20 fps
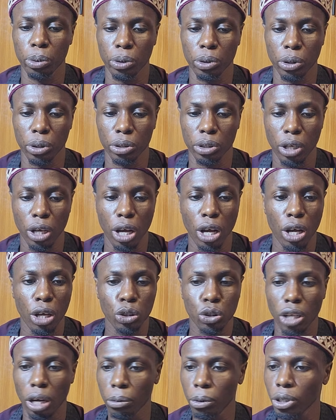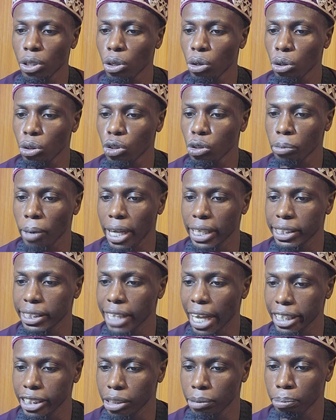products. So I'm going to go to my
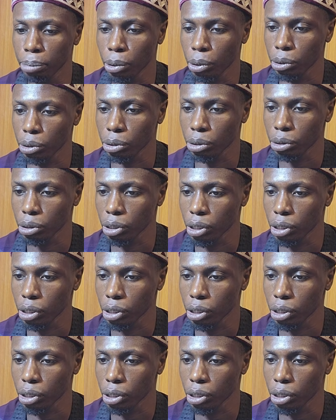dashboard